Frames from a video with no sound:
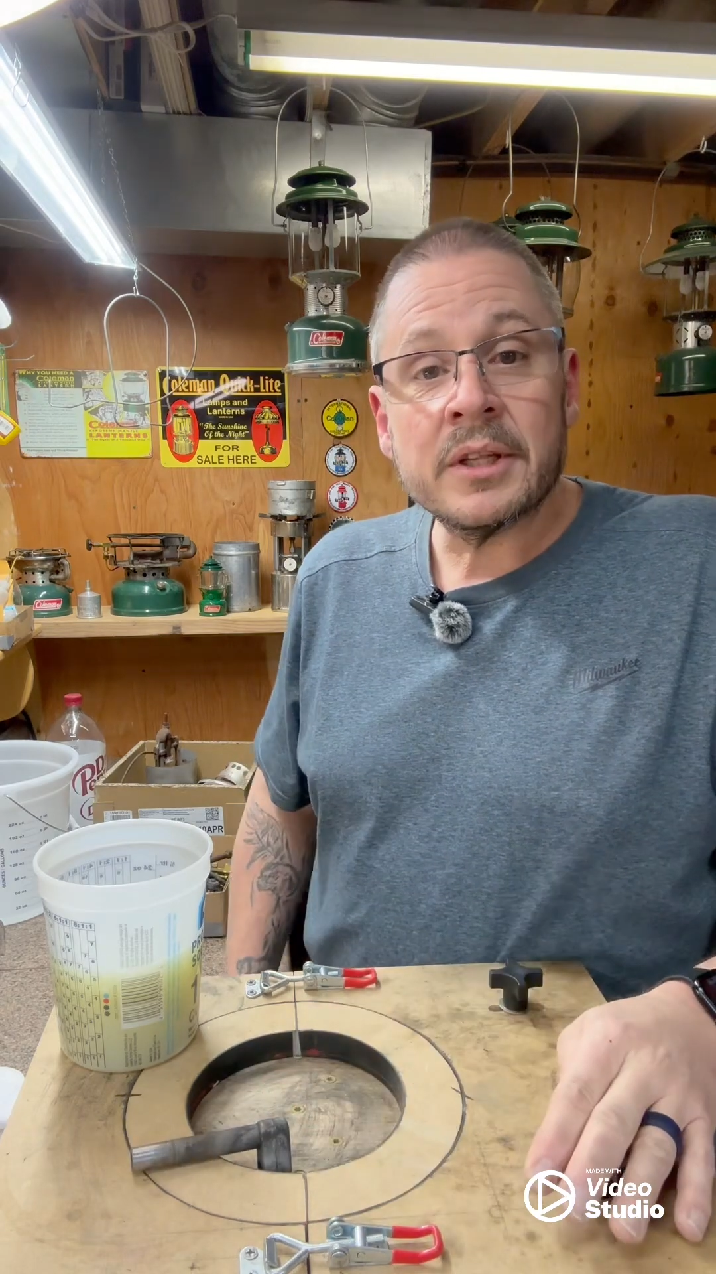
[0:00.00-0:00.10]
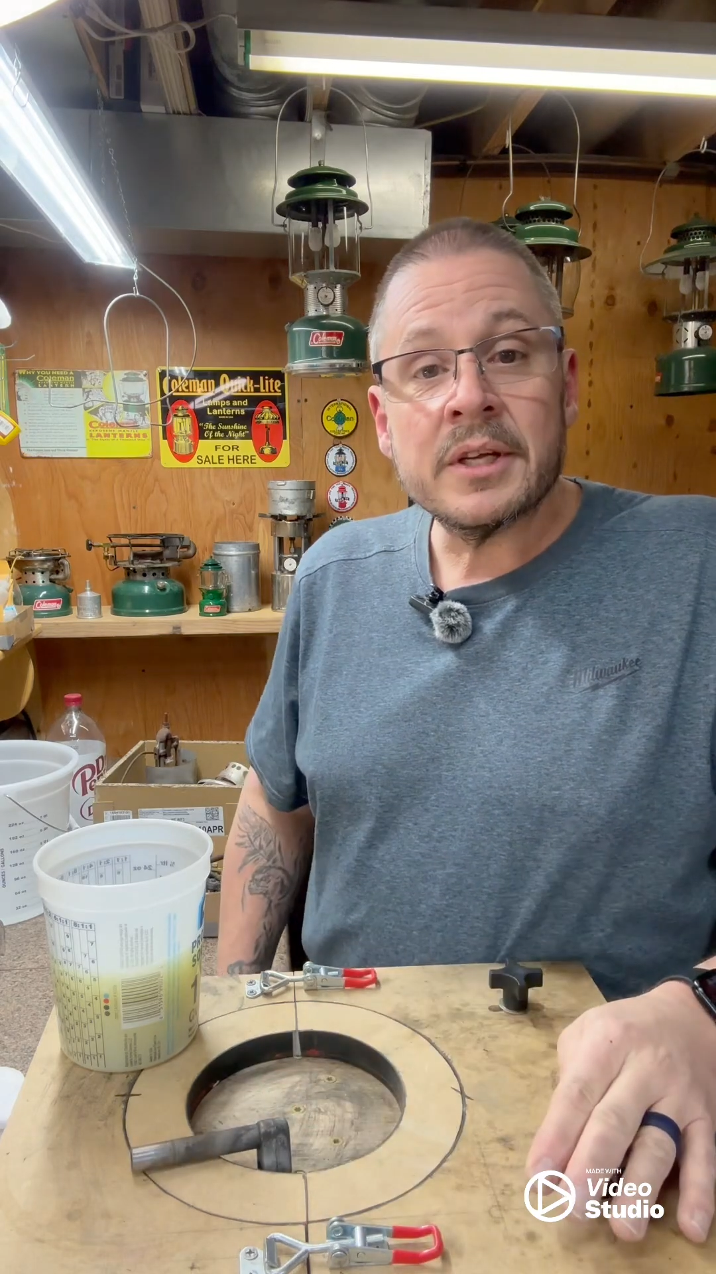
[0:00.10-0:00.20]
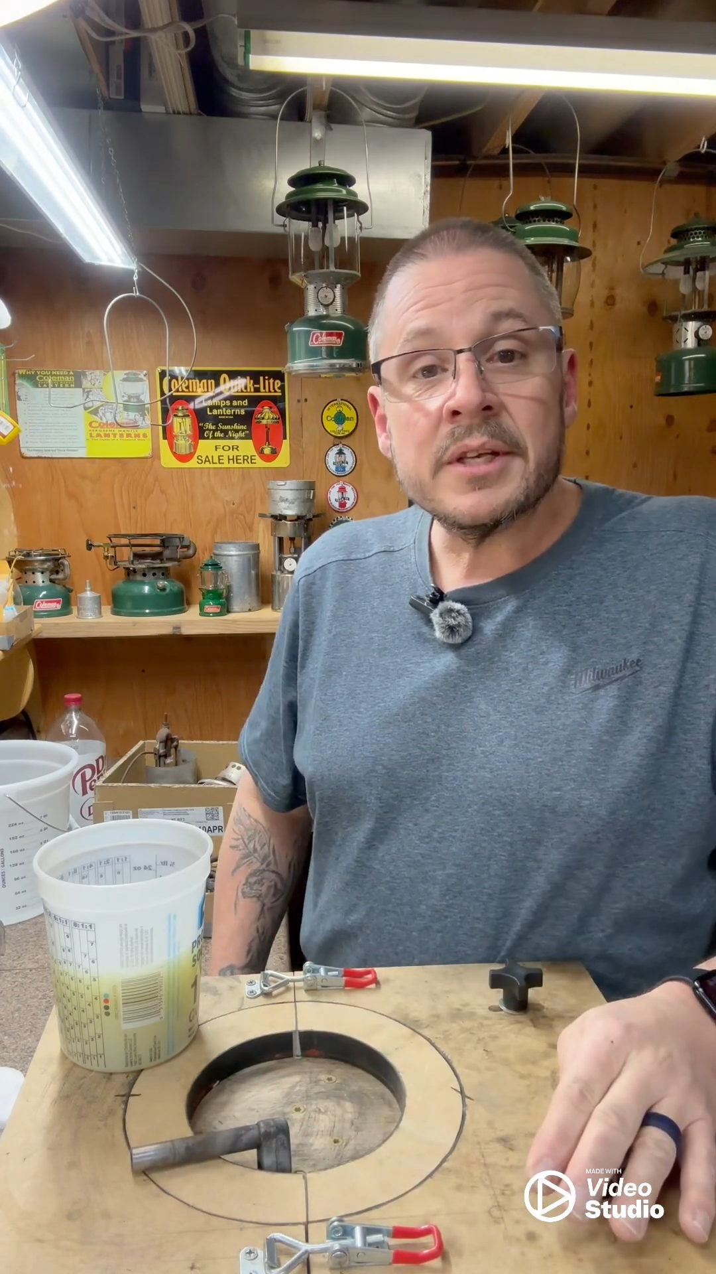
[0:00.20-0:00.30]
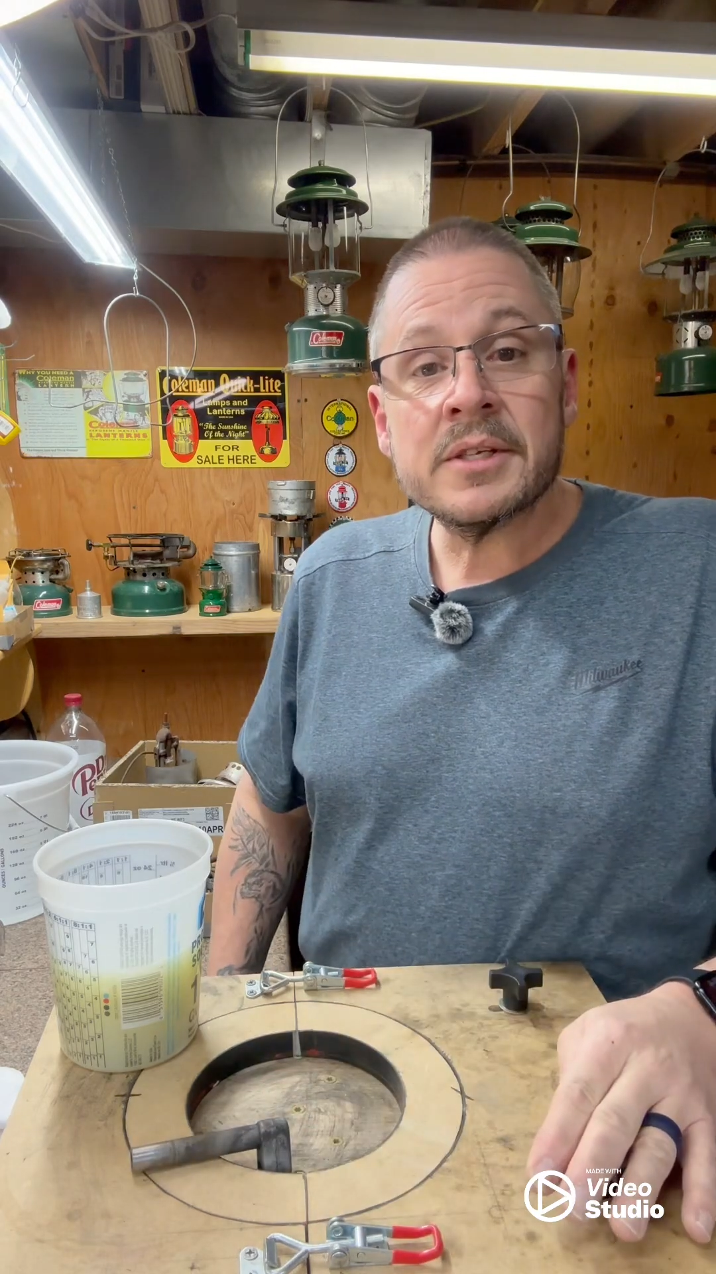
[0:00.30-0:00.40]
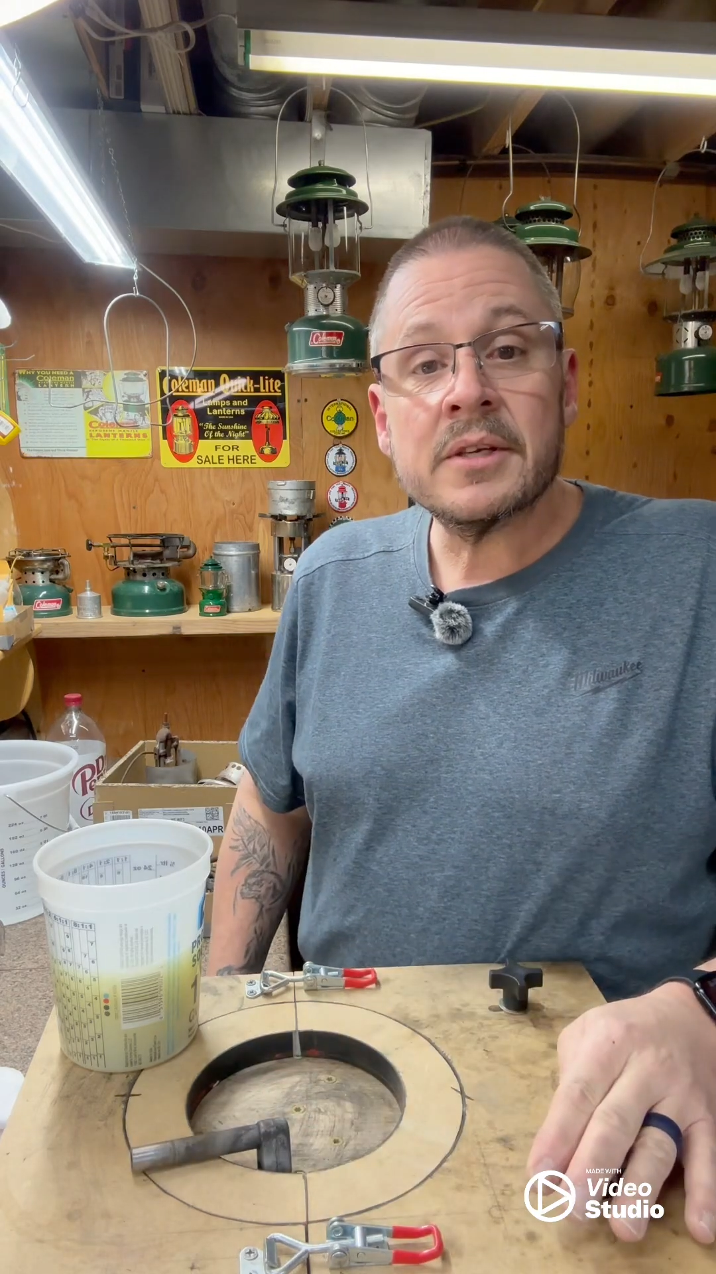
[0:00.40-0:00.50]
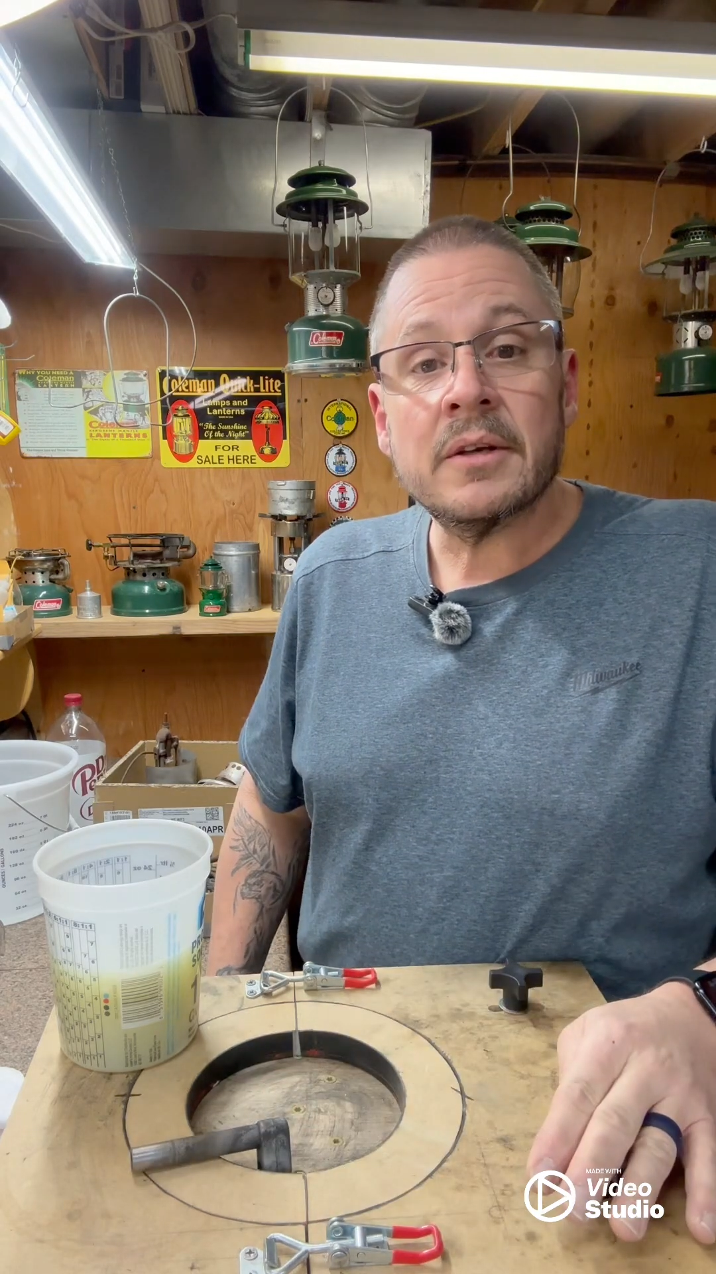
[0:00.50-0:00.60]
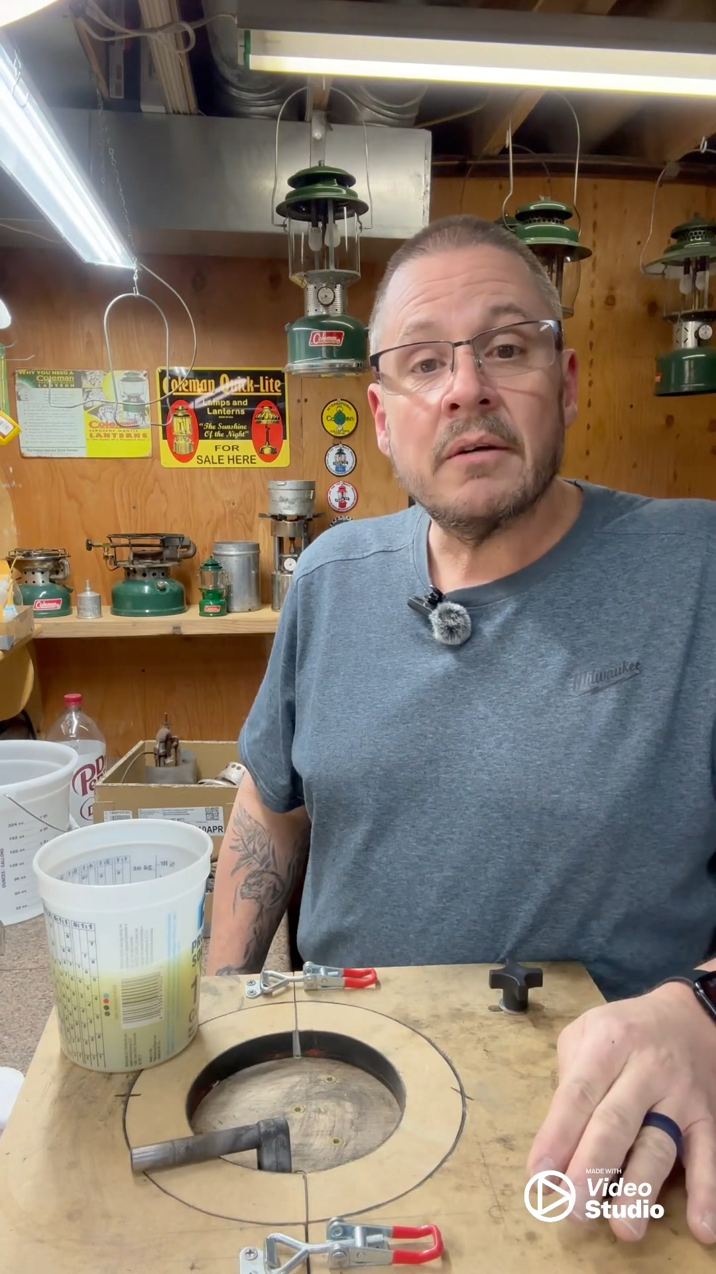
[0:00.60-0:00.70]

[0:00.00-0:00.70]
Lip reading: this